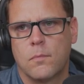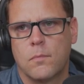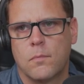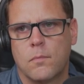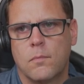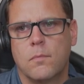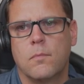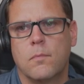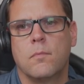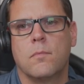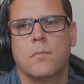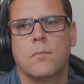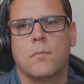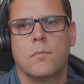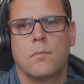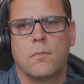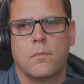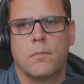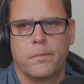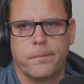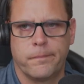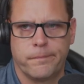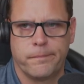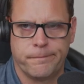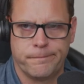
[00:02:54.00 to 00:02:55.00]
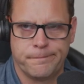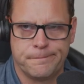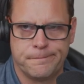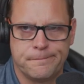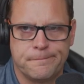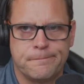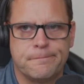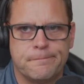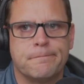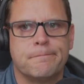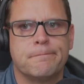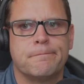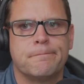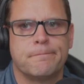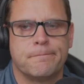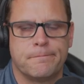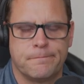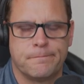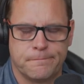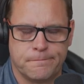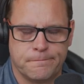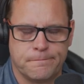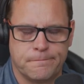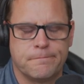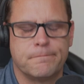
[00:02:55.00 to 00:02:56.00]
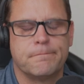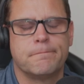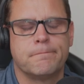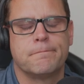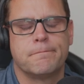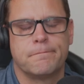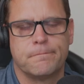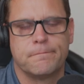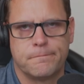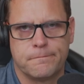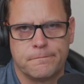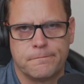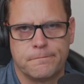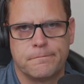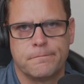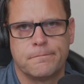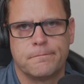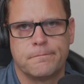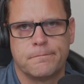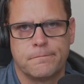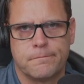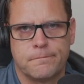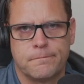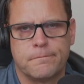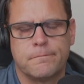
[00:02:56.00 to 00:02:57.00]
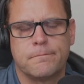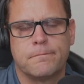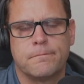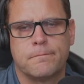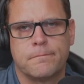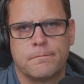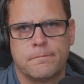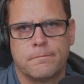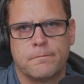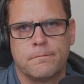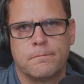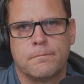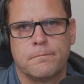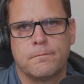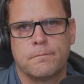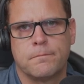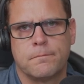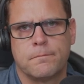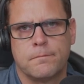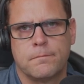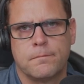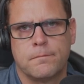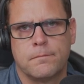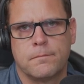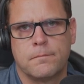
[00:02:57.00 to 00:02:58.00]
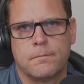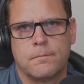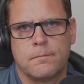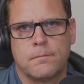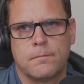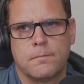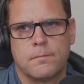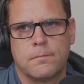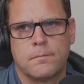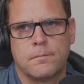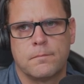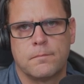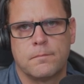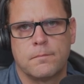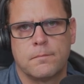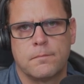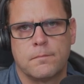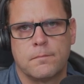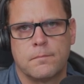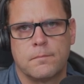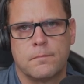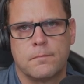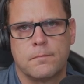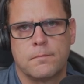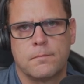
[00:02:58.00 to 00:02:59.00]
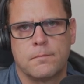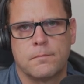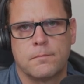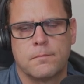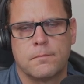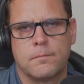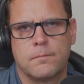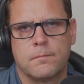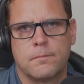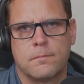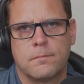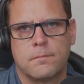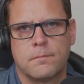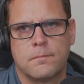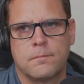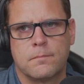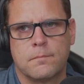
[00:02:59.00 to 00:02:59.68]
No words are spoken by the person on screen.